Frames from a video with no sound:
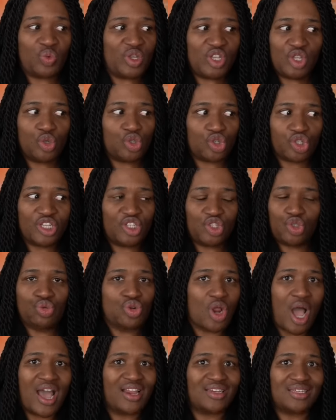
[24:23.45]
We usually do
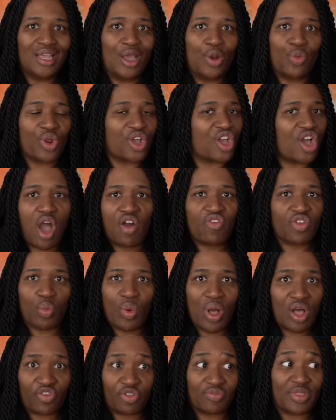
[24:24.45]
not recover
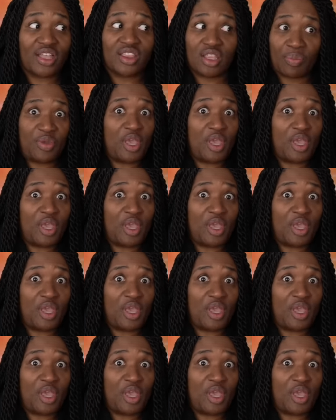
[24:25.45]
well from that.